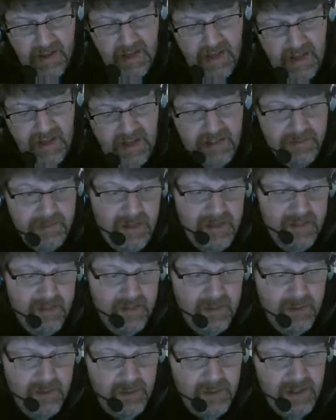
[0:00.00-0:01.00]
And it's
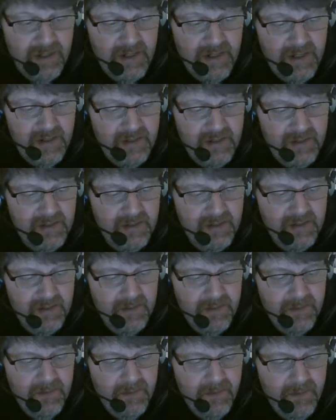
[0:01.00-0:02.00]
basically what it is.
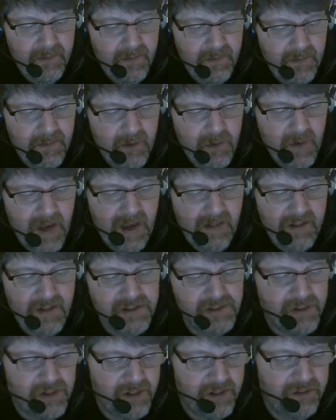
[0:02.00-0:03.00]
You have to
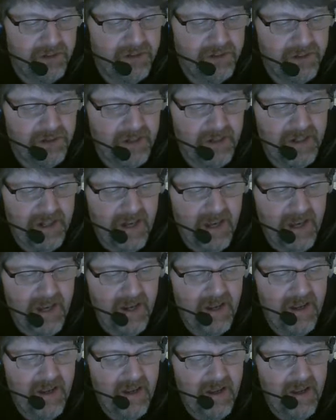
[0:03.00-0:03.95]
charge through the day.